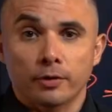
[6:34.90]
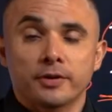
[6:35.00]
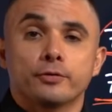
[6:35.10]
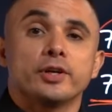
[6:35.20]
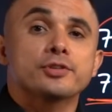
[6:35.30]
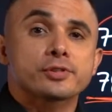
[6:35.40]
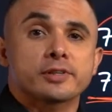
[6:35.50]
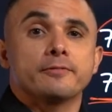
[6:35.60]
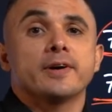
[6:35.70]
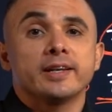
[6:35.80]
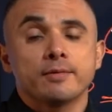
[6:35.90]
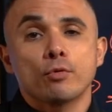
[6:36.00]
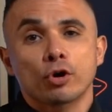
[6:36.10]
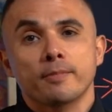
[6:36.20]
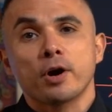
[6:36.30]
If you're interested in finding
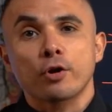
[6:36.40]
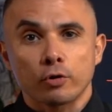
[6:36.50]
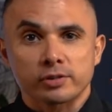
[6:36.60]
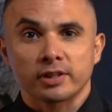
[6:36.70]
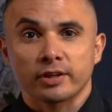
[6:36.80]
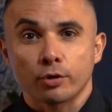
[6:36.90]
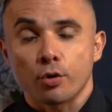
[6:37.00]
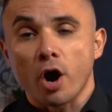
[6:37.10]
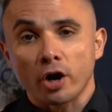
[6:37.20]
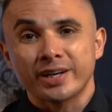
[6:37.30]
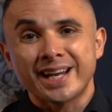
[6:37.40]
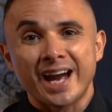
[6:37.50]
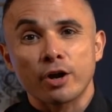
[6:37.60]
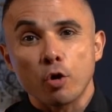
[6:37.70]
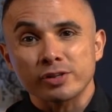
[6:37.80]
more about wholesaling, go to
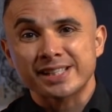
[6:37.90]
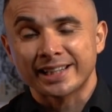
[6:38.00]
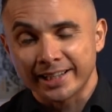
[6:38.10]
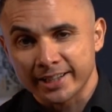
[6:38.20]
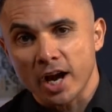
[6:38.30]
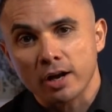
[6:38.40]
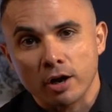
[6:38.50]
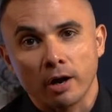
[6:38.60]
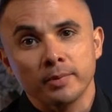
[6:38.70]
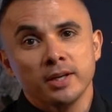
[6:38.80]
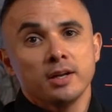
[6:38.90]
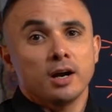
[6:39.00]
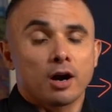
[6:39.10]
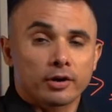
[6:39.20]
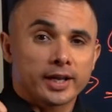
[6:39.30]
reiwholesaling.com,
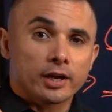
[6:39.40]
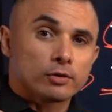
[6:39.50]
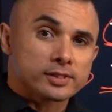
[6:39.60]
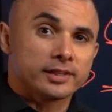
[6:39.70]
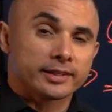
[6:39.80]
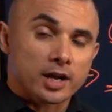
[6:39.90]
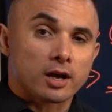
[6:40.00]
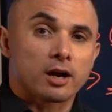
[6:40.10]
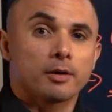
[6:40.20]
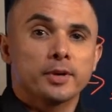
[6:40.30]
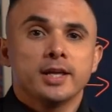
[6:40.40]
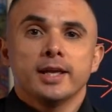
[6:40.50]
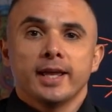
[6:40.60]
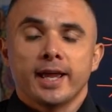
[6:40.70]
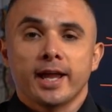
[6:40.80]
reiwholesaling.com,
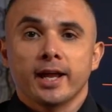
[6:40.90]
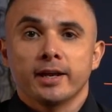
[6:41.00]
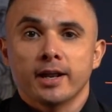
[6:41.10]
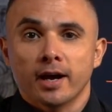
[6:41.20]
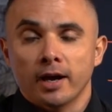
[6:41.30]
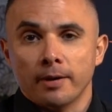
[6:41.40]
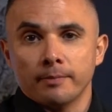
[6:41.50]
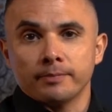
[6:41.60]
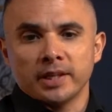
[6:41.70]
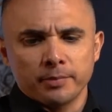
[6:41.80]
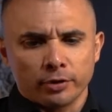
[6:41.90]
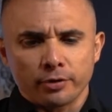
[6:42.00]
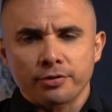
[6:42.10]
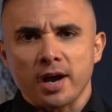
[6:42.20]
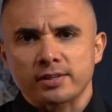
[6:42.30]
and let me know
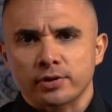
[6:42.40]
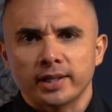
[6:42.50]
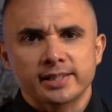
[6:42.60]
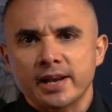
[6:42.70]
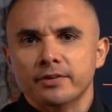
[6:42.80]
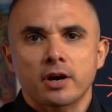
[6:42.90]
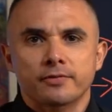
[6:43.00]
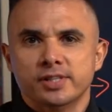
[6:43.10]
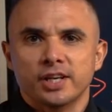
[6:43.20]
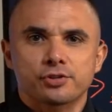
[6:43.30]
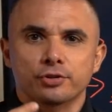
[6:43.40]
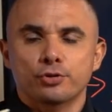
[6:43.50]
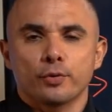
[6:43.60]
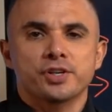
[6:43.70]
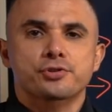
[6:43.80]
your thoughts, all right? Let's have a conversation.
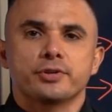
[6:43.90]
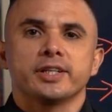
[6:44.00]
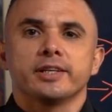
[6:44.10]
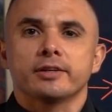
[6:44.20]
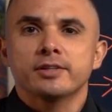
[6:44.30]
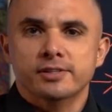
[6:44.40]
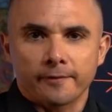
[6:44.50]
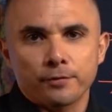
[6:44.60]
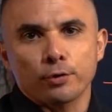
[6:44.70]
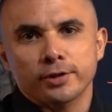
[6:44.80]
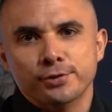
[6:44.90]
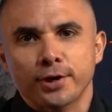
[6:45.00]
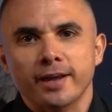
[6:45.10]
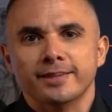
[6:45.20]
Two-way street here. Stay focused. You got